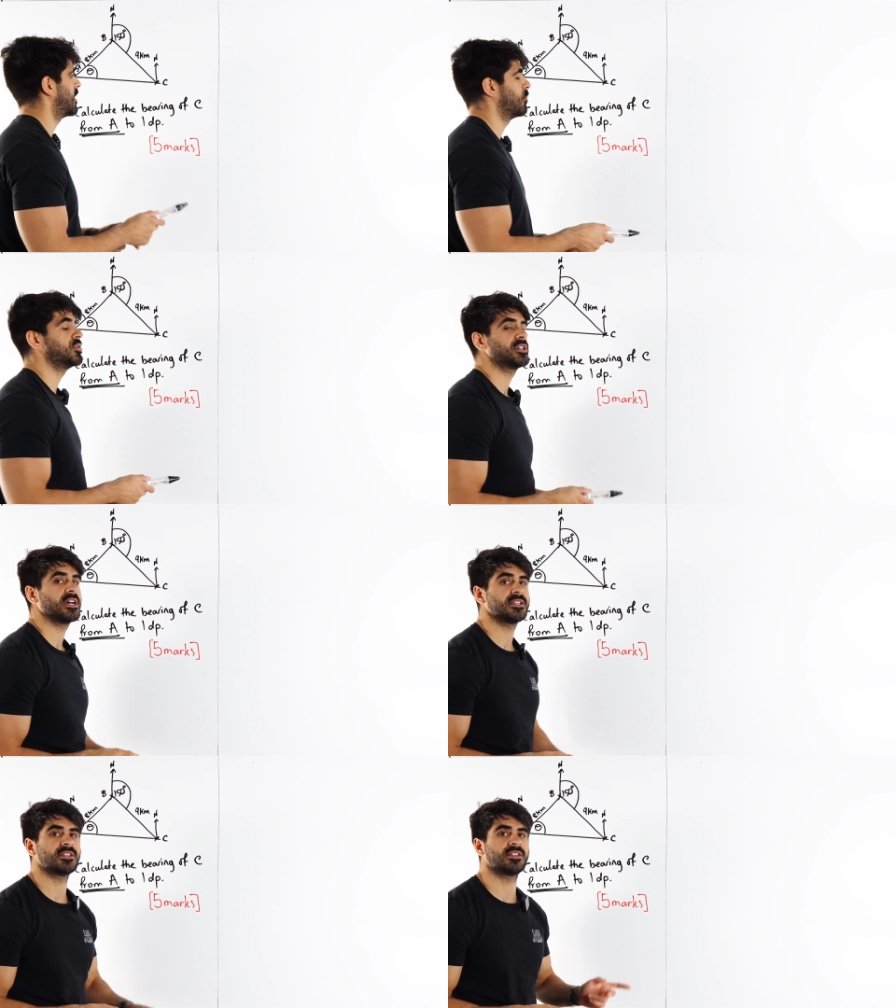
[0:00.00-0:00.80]
I want you
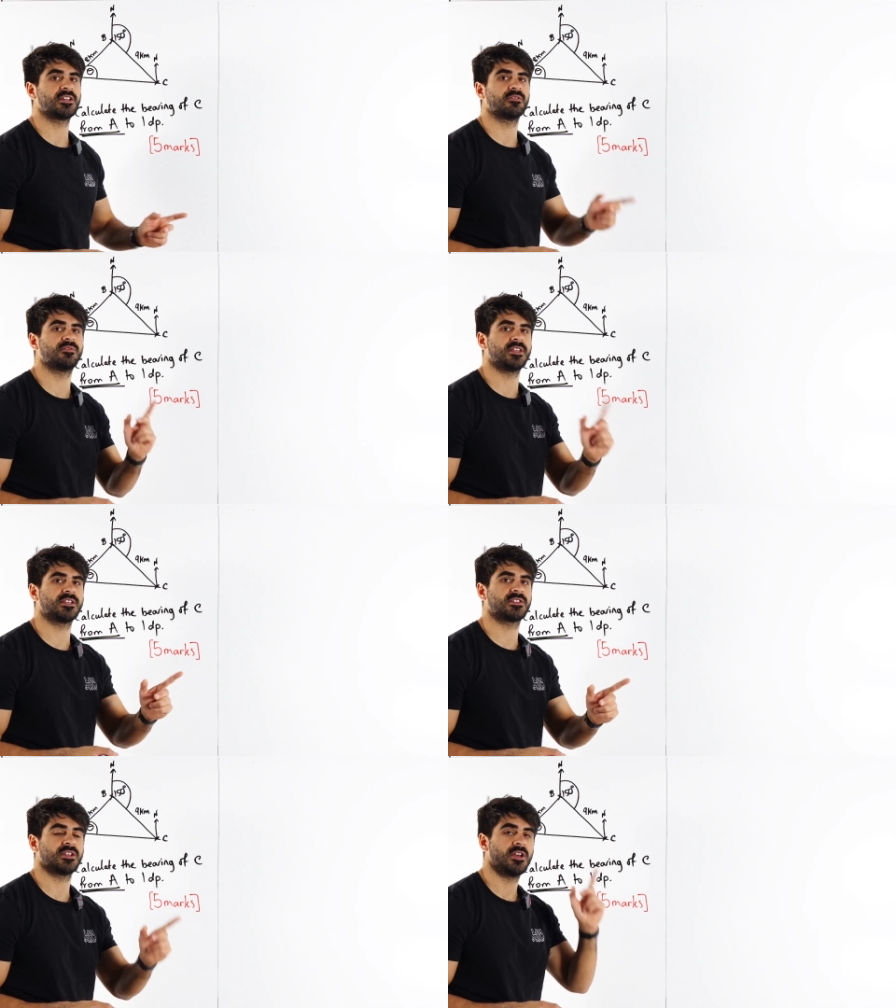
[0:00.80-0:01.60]
guys to think of
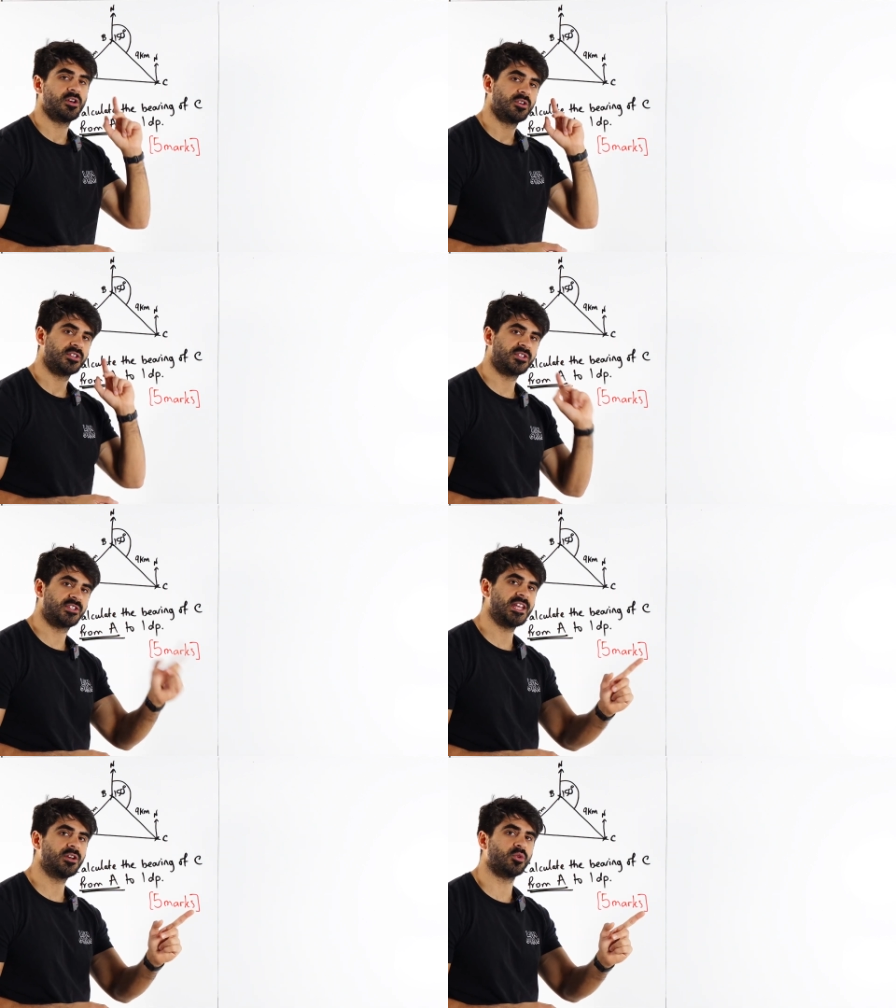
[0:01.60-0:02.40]
this
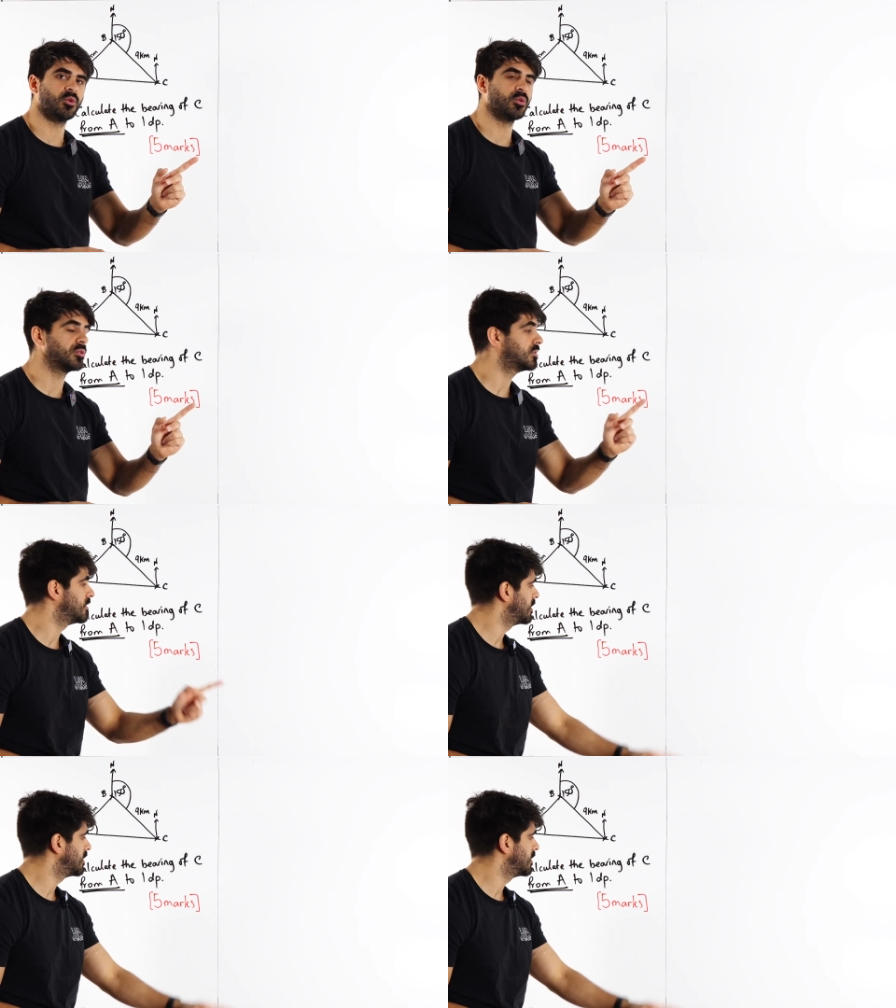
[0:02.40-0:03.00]
single